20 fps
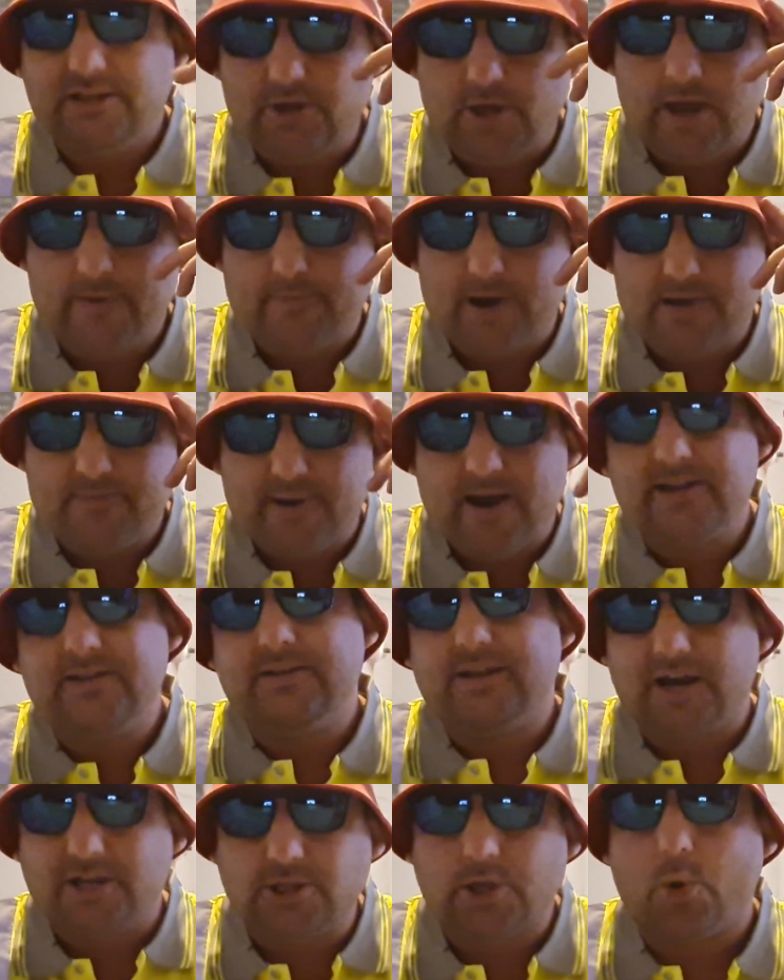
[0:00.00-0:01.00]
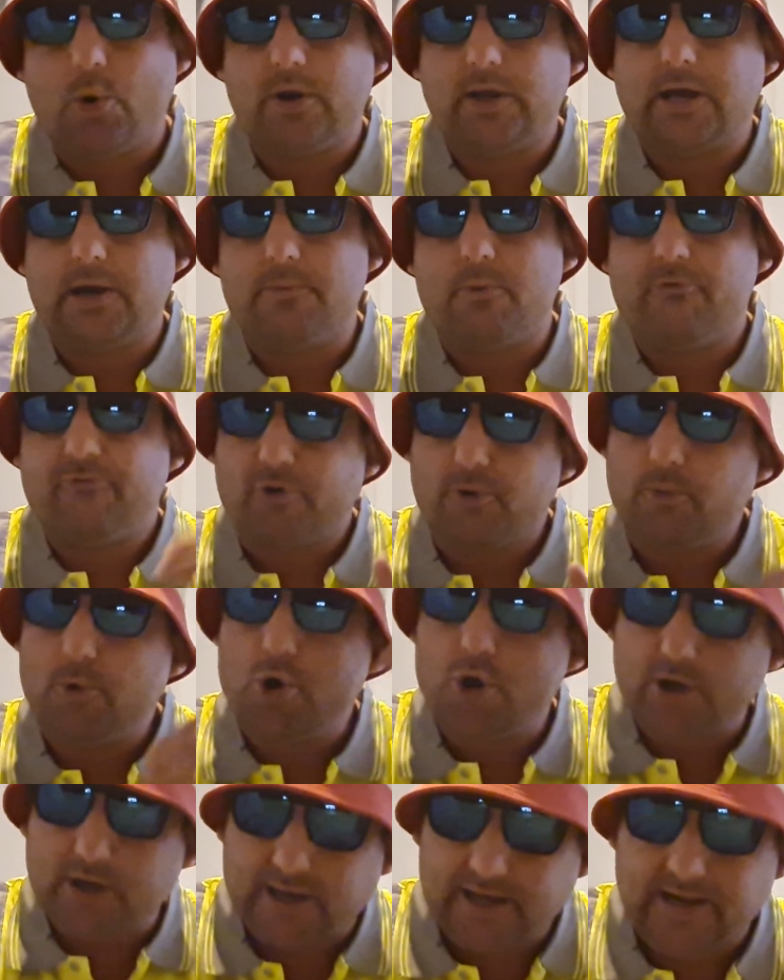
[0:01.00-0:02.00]
in my mind, I don't want to come home from
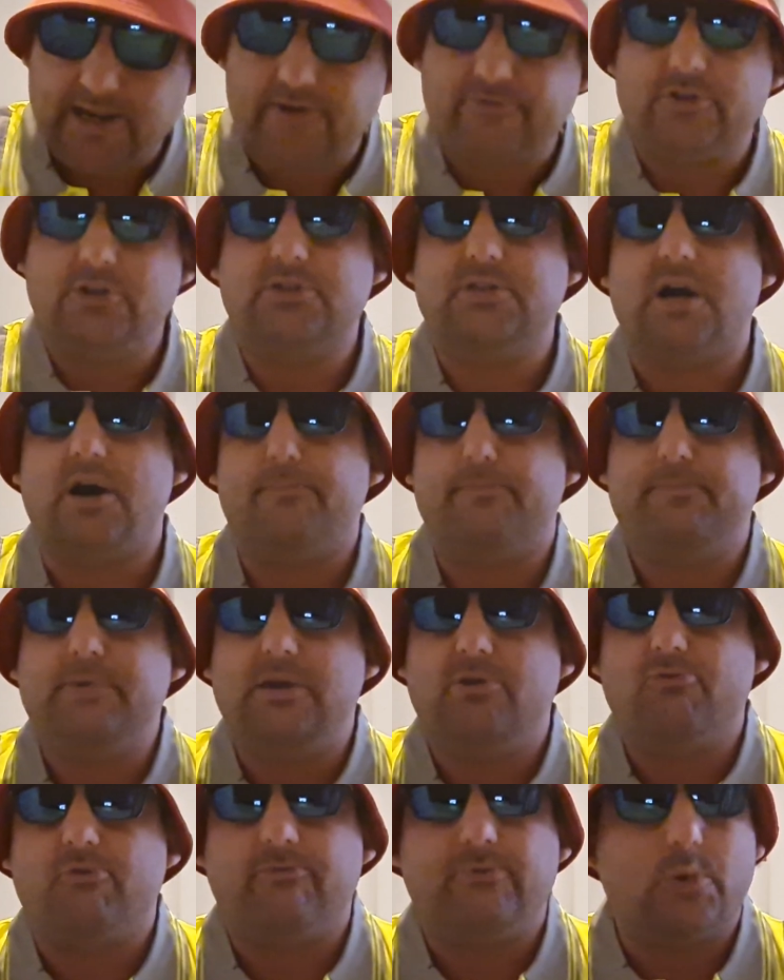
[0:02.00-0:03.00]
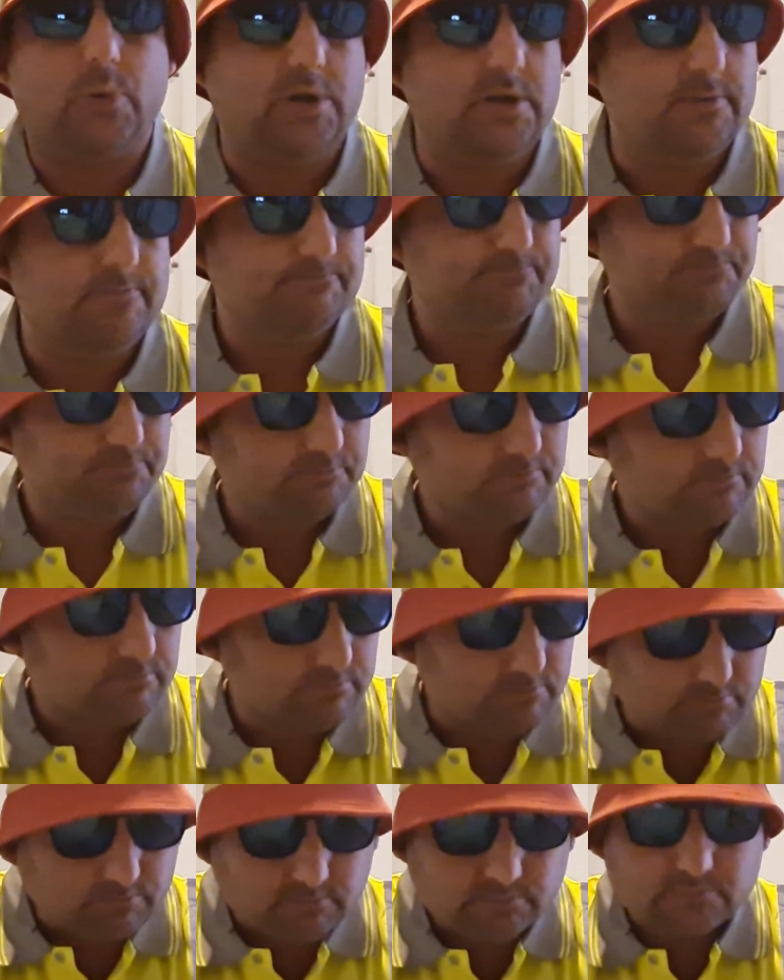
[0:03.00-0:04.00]
work and I have to start beer reviewing.
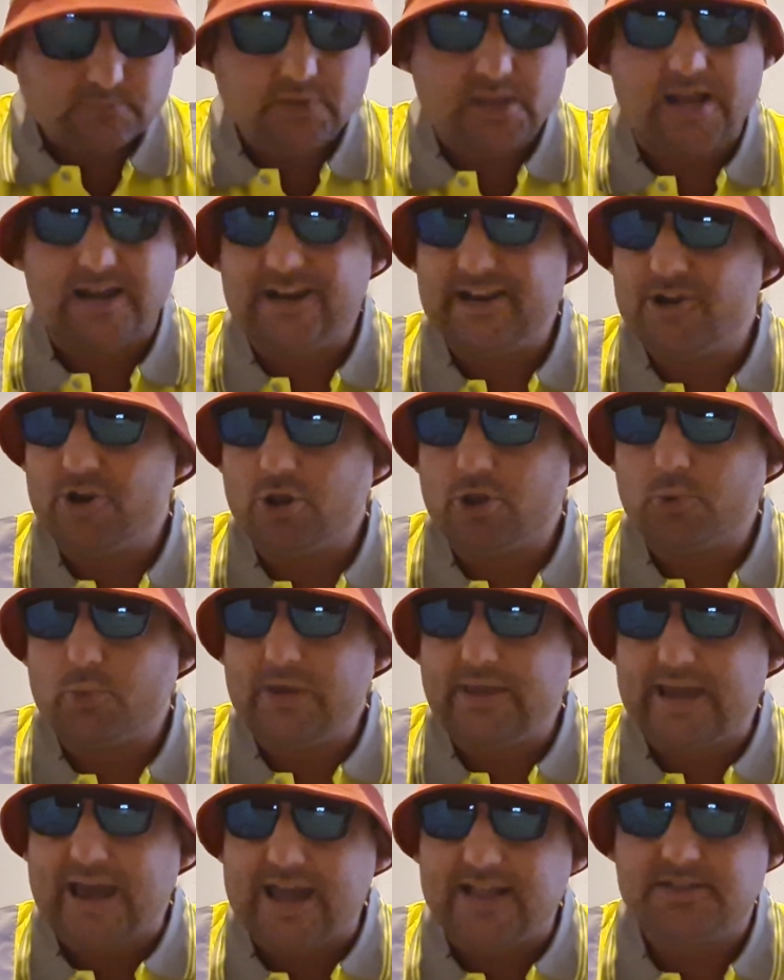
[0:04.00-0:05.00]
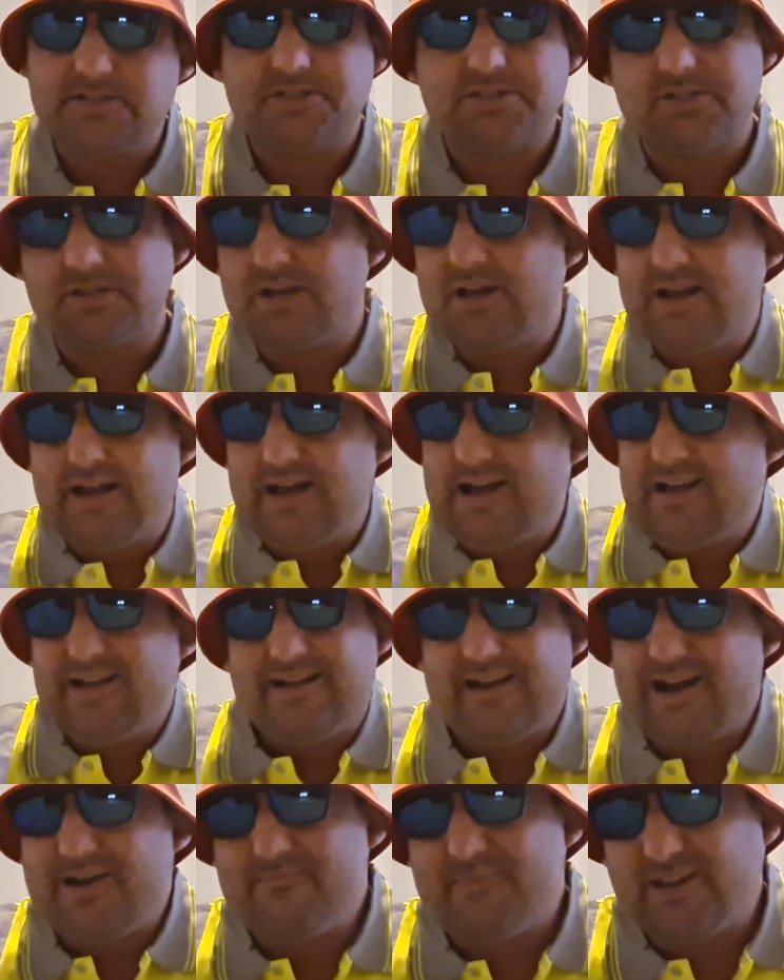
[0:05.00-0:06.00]
And then on the weekends,
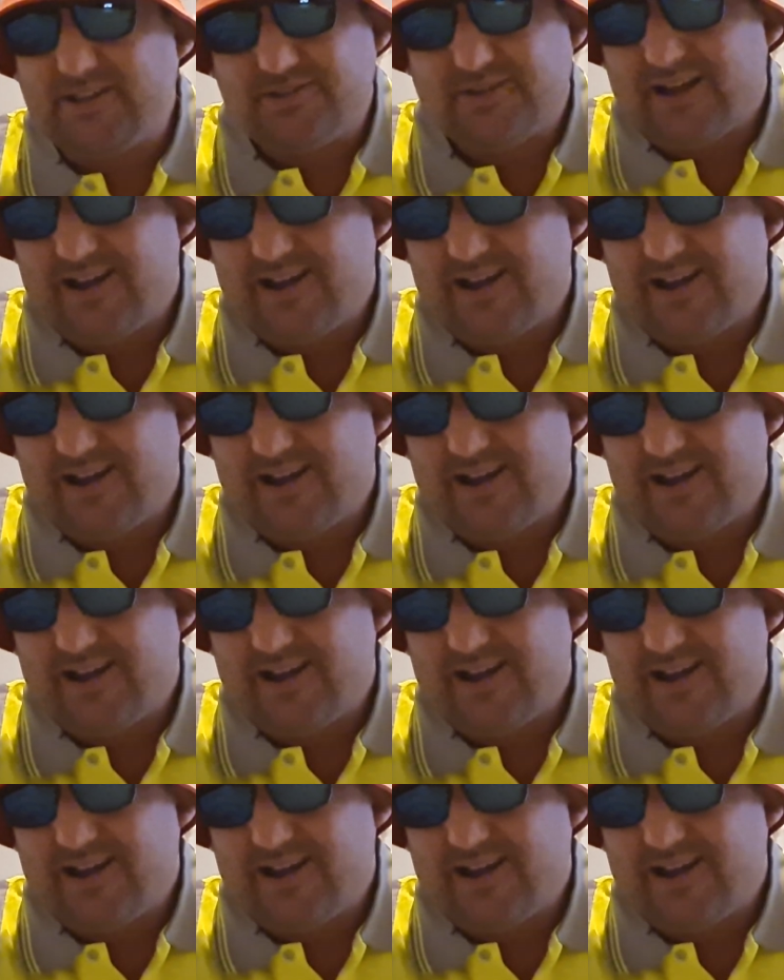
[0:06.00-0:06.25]
I might,